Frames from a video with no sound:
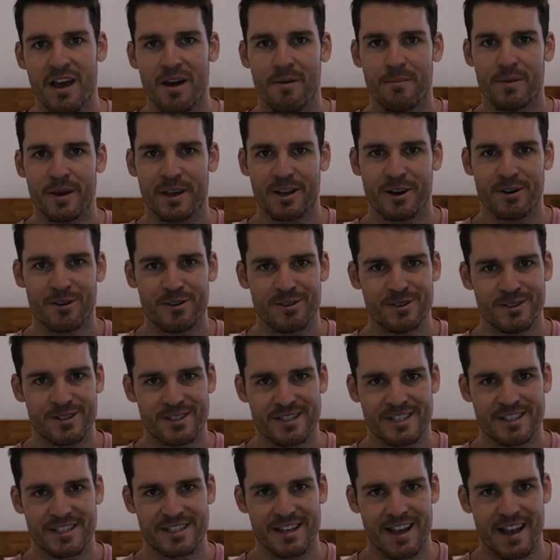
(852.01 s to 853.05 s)

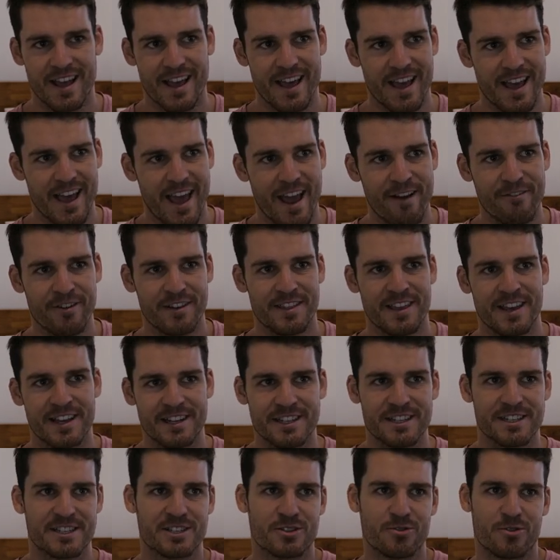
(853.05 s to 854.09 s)
because everything
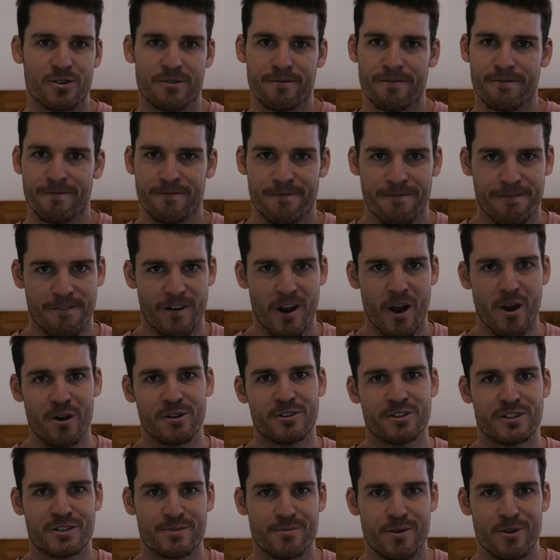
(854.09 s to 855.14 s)
just sort of
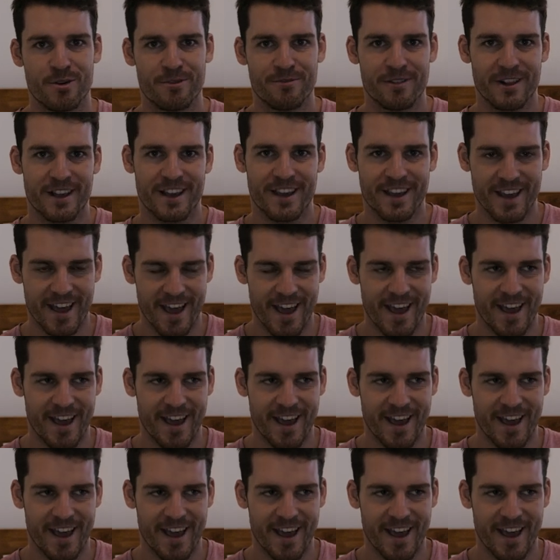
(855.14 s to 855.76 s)
flowed smoothly,